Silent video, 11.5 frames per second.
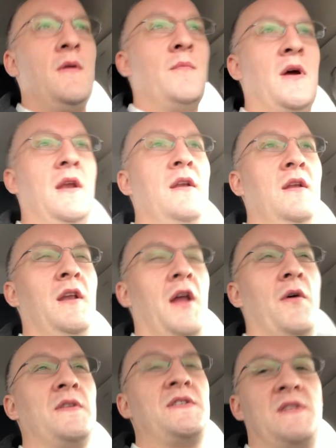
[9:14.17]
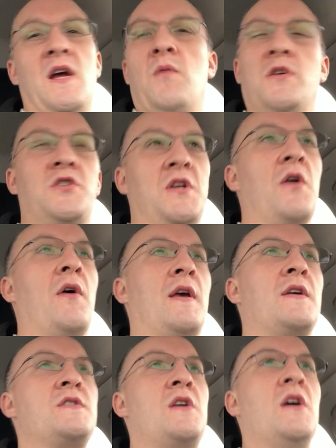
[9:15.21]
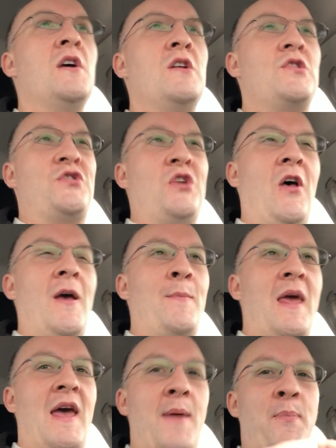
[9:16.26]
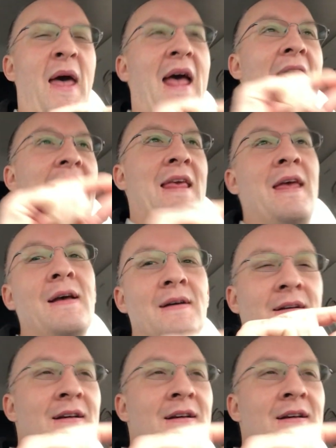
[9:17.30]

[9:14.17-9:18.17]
But no, instead what you're doing is you're selling me a patty,